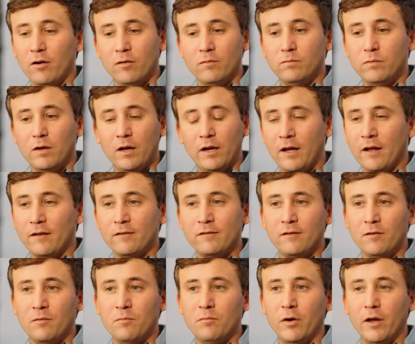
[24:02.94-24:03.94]
or
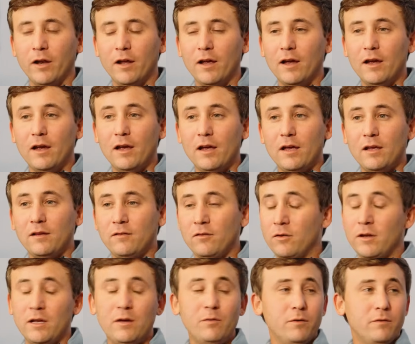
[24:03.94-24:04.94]
against him. But
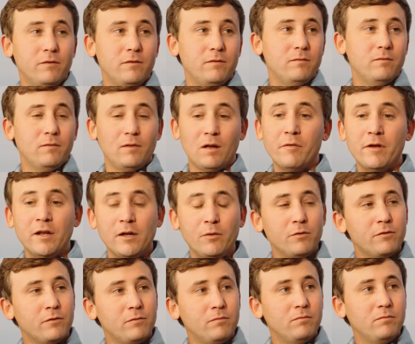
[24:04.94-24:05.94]
dude, he was. I mean, he
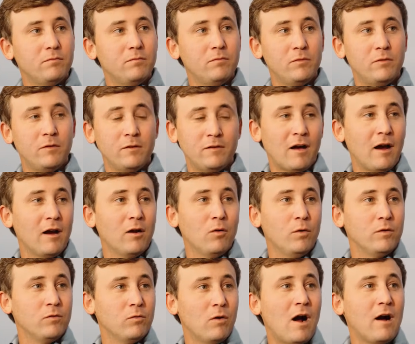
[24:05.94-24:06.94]
was the Tiger
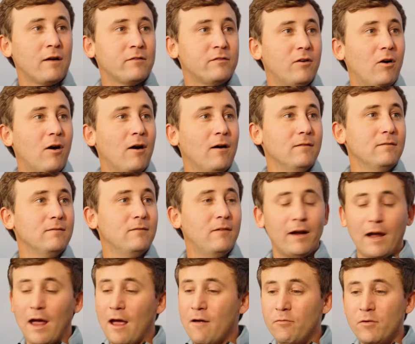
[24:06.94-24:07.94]
Woods rock star.
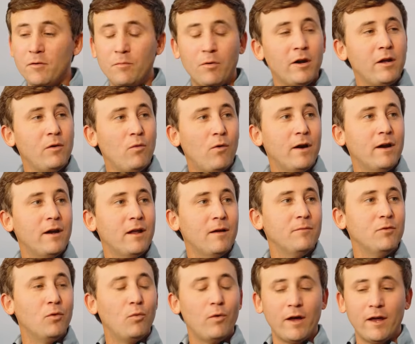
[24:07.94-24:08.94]
Like everybody wanted
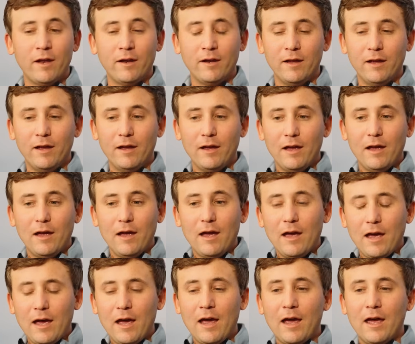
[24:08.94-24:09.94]
him to win. Yeah
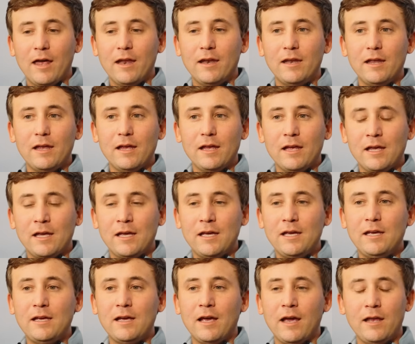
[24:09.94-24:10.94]
and
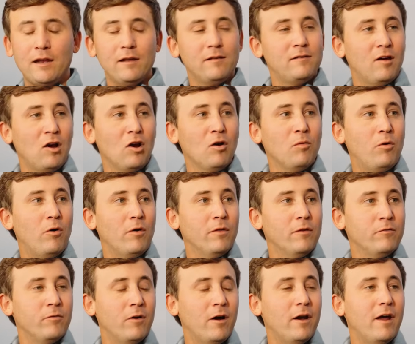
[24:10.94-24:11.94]
he hit it terrible on
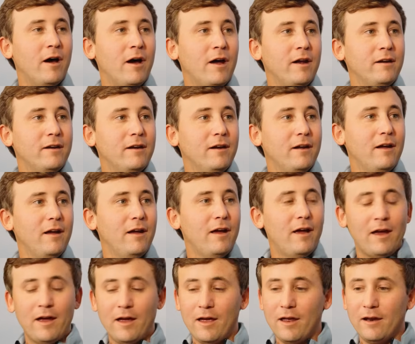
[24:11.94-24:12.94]
the front nine.
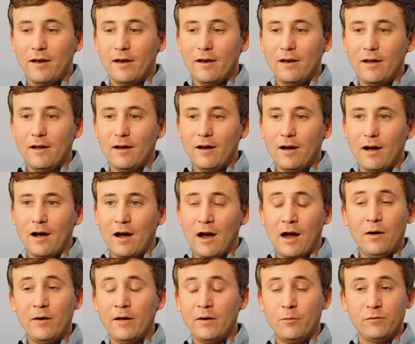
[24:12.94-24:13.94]
And
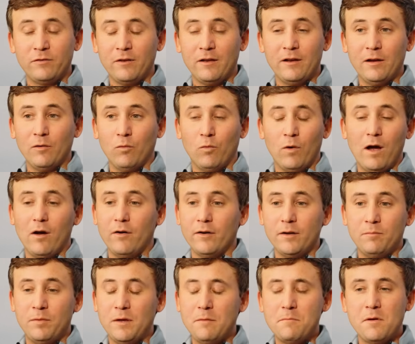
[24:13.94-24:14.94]
I was hitting it well, and
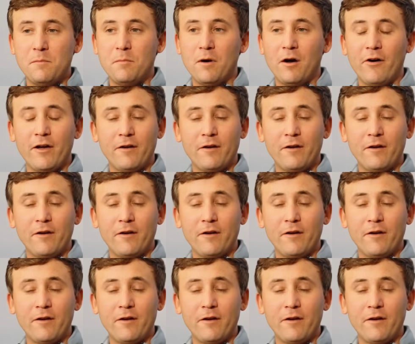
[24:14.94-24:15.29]
he beat me by